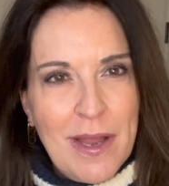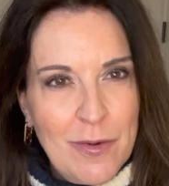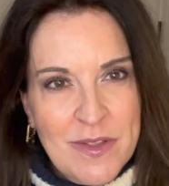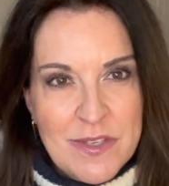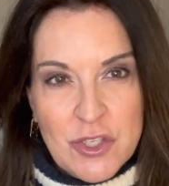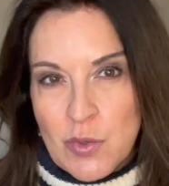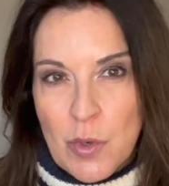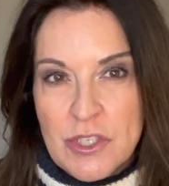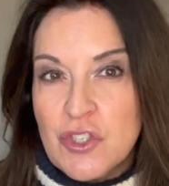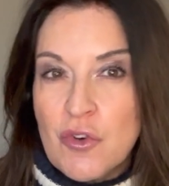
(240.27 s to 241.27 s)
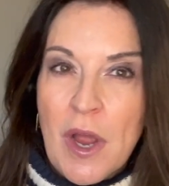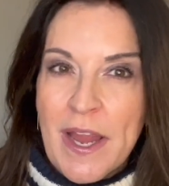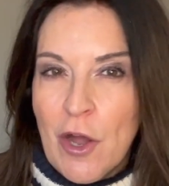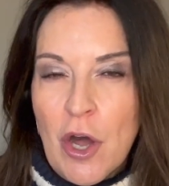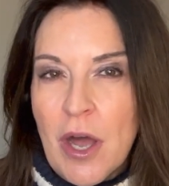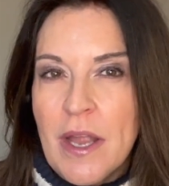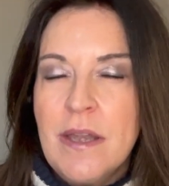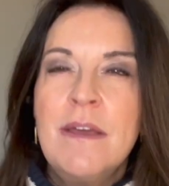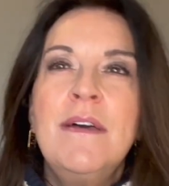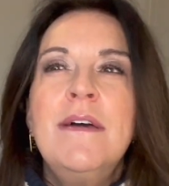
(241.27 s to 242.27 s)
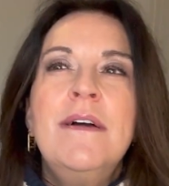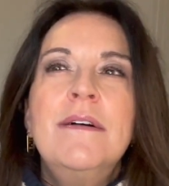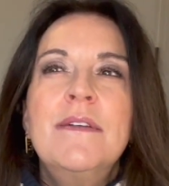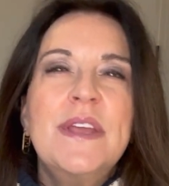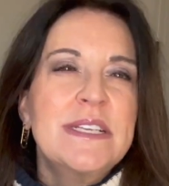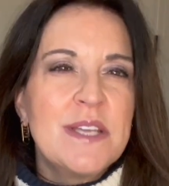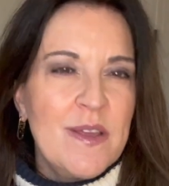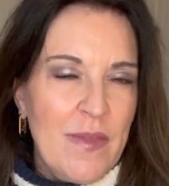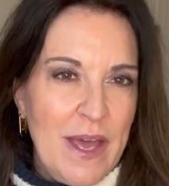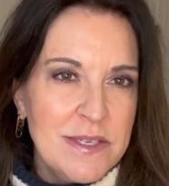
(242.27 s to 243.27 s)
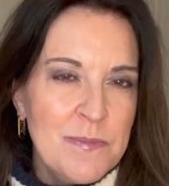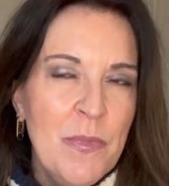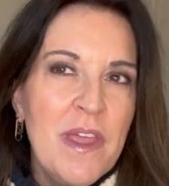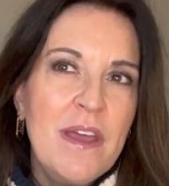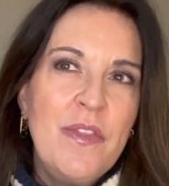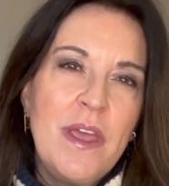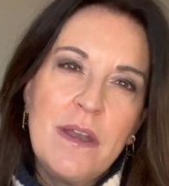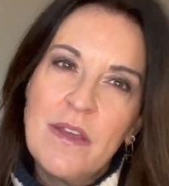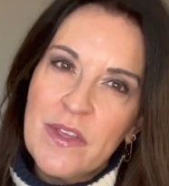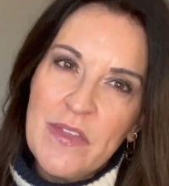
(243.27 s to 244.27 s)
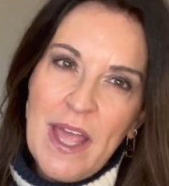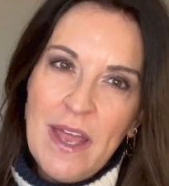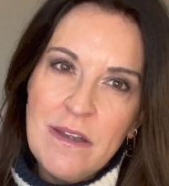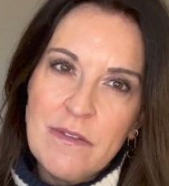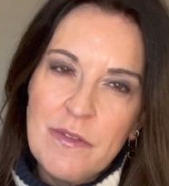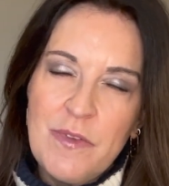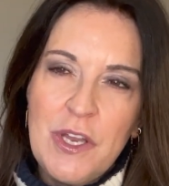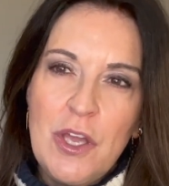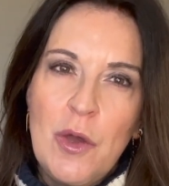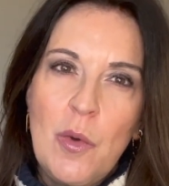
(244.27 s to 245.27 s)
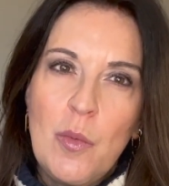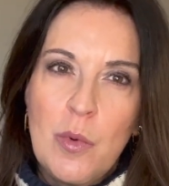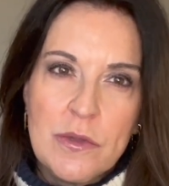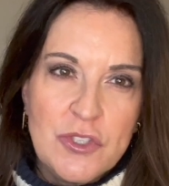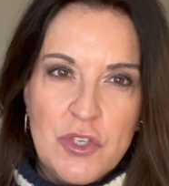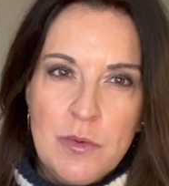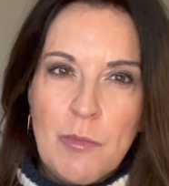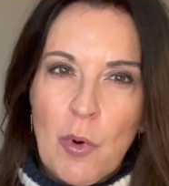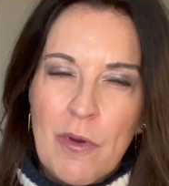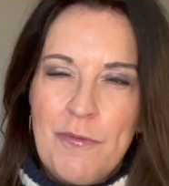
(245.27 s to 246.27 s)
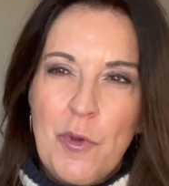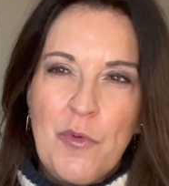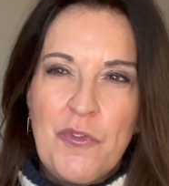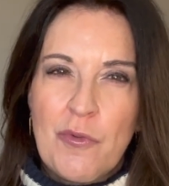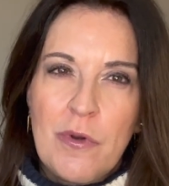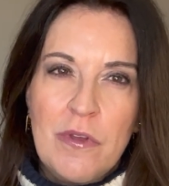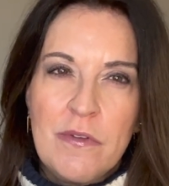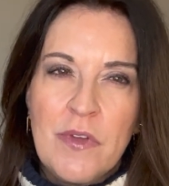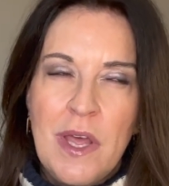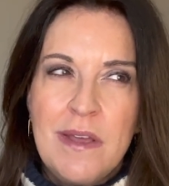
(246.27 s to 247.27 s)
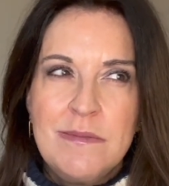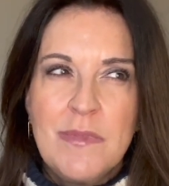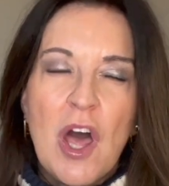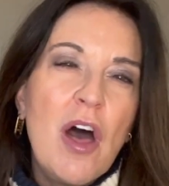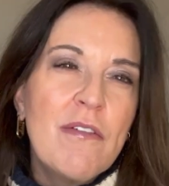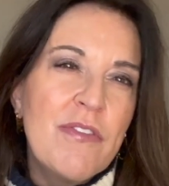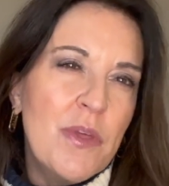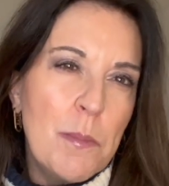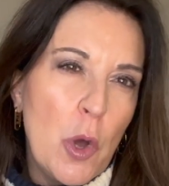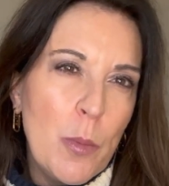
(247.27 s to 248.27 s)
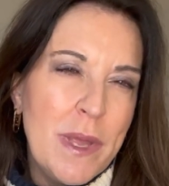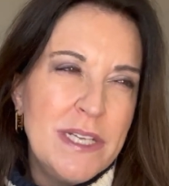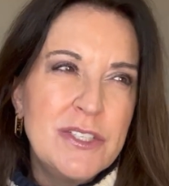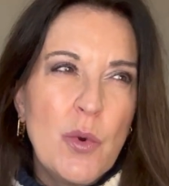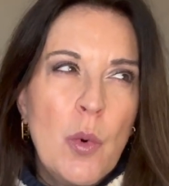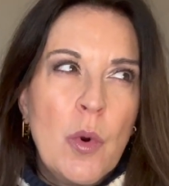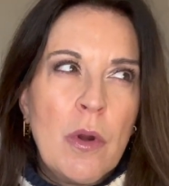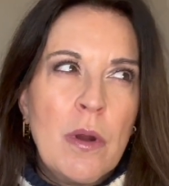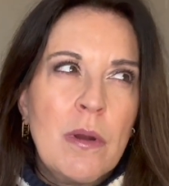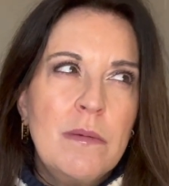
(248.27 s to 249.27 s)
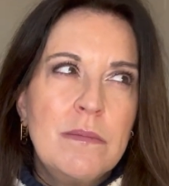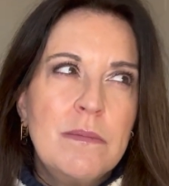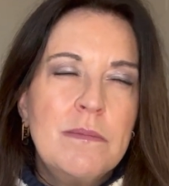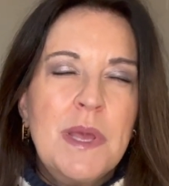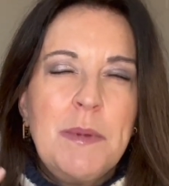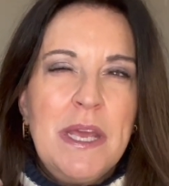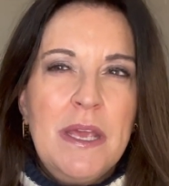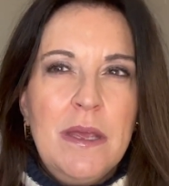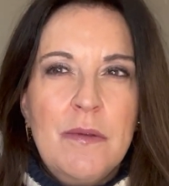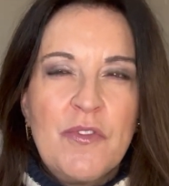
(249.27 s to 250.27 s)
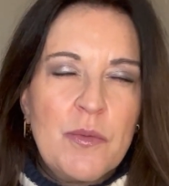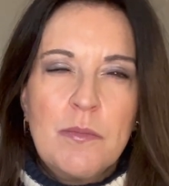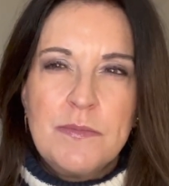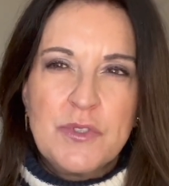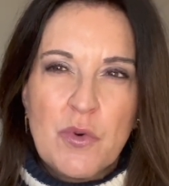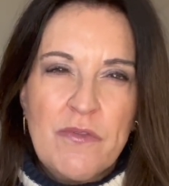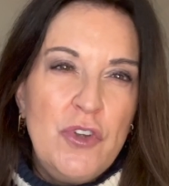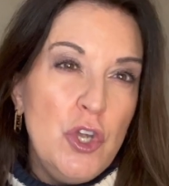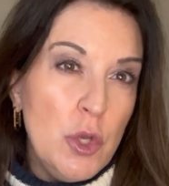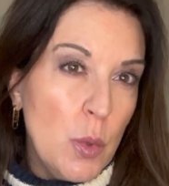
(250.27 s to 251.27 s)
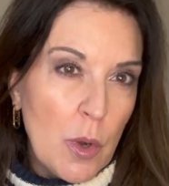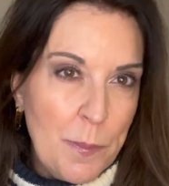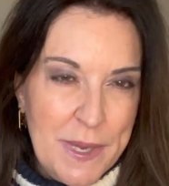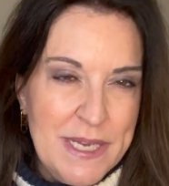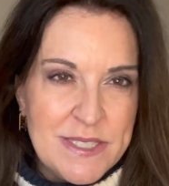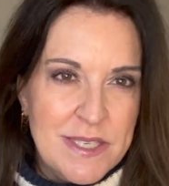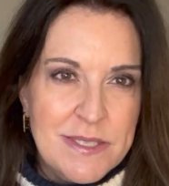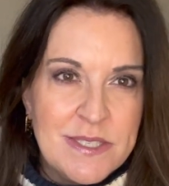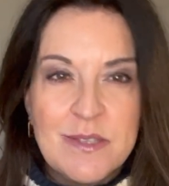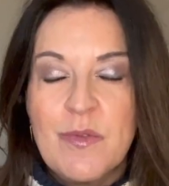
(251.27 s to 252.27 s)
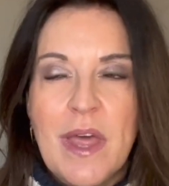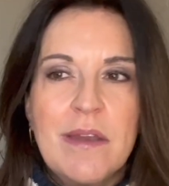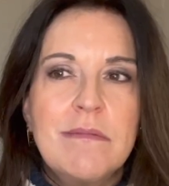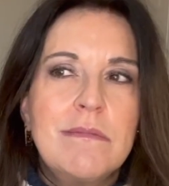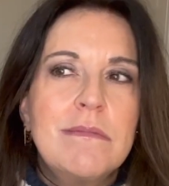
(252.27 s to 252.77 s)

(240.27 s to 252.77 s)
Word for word: out in the store to try on, things like that. And then I think the end of the video will do more of those sort of the moment, or maybe some sort of newer pieces that